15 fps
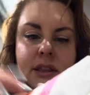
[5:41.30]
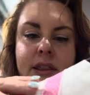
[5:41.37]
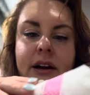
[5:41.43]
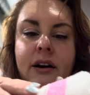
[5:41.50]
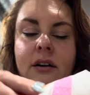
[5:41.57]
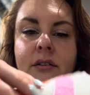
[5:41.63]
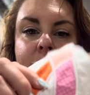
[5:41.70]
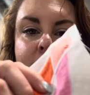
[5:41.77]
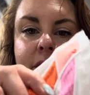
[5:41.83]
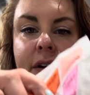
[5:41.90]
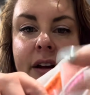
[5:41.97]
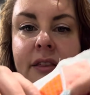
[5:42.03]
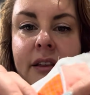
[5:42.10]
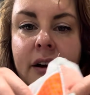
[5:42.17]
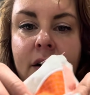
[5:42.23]
There,
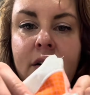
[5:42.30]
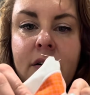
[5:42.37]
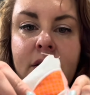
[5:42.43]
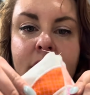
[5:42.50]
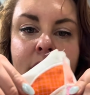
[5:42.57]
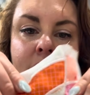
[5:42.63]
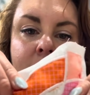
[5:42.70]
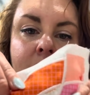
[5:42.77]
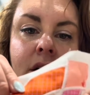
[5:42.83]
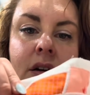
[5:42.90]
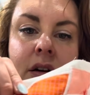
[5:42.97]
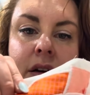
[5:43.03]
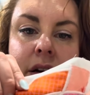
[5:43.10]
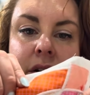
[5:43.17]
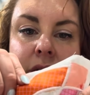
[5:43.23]
right there.
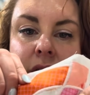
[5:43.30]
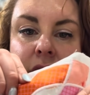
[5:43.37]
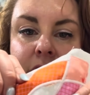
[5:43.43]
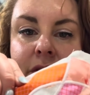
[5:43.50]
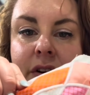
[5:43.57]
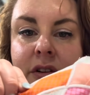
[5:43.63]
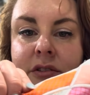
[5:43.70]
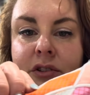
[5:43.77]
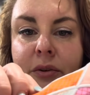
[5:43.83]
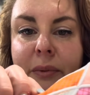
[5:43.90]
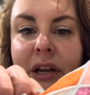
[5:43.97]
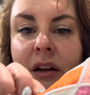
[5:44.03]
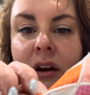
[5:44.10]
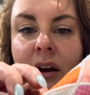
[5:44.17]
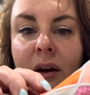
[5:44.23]
I don't know if it'll zoom
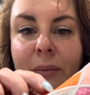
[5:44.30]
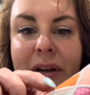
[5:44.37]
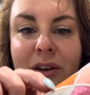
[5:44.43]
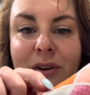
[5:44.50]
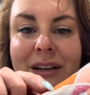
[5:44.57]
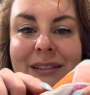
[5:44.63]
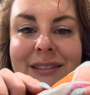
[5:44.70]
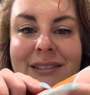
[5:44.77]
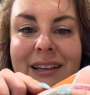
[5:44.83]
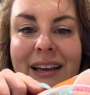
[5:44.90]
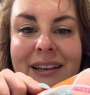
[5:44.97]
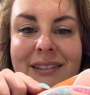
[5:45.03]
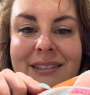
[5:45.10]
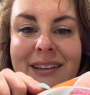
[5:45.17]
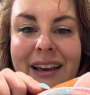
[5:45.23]
in, but you can
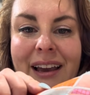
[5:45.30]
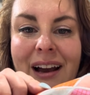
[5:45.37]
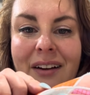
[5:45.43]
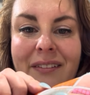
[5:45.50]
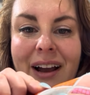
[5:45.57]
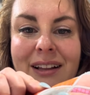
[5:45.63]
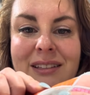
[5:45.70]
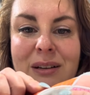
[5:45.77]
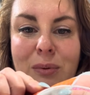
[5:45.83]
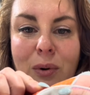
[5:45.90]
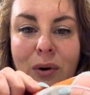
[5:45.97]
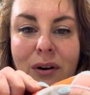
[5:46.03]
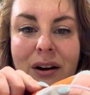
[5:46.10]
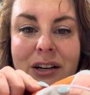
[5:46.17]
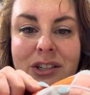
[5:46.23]
see I've got some
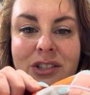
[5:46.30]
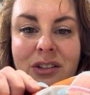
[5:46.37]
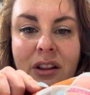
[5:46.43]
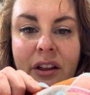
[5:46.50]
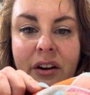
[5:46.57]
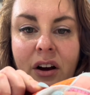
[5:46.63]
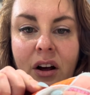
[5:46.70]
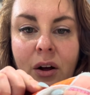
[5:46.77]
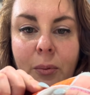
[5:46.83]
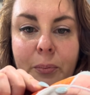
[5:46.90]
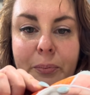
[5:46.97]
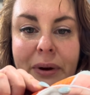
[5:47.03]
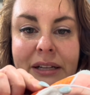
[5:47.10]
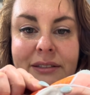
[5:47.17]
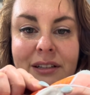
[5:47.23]
orange little
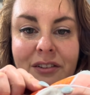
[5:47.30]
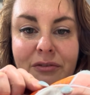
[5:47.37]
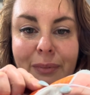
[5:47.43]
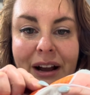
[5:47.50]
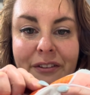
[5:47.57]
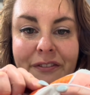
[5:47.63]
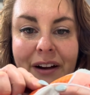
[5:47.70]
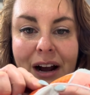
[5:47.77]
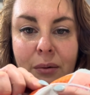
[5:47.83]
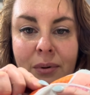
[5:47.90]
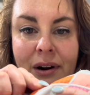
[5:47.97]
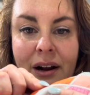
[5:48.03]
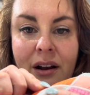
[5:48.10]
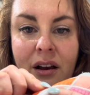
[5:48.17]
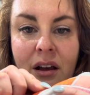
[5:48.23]
bits of my
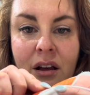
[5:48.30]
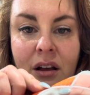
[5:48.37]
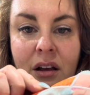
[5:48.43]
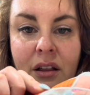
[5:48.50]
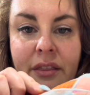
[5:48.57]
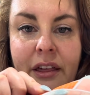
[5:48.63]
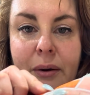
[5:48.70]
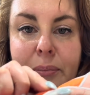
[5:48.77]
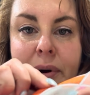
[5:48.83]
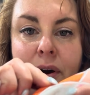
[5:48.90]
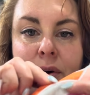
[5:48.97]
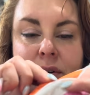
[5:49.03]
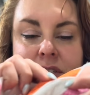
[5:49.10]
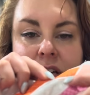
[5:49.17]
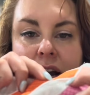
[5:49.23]
fabric that
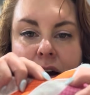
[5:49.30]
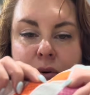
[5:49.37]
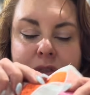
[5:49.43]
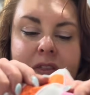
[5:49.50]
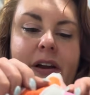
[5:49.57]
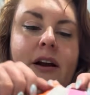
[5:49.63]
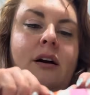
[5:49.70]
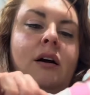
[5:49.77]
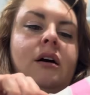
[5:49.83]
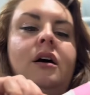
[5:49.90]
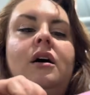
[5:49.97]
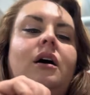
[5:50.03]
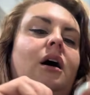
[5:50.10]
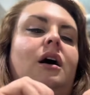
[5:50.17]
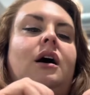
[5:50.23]
poked out there.
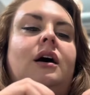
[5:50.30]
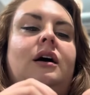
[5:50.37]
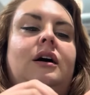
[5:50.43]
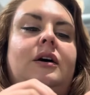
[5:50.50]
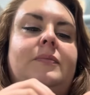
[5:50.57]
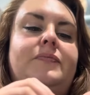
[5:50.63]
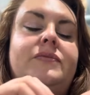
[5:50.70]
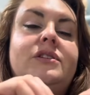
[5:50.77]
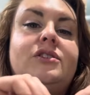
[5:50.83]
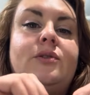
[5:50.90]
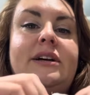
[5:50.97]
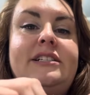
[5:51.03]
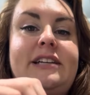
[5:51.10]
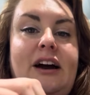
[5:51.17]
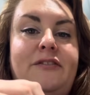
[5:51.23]
So
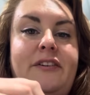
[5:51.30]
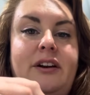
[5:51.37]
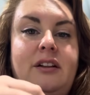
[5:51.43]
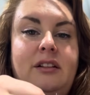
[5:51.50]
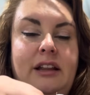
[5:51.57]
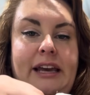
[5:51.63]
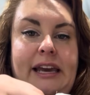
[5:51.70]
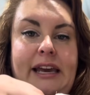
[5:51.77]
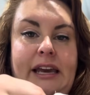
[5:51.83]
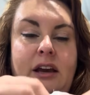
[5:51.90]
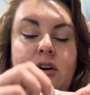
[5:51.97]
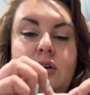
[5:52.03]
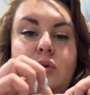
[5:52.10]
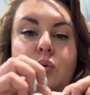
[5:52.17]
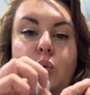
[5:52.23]
I definitely
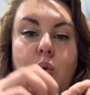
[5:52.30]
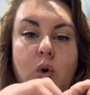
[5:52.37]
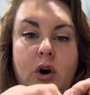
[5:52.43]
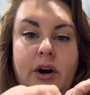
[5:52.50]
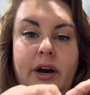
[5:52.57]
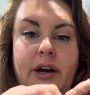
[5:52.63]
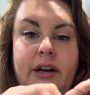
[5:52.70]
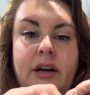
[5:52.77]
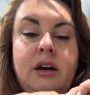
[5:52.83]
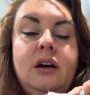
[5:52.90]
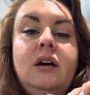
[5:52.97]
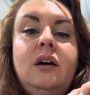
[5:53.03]
would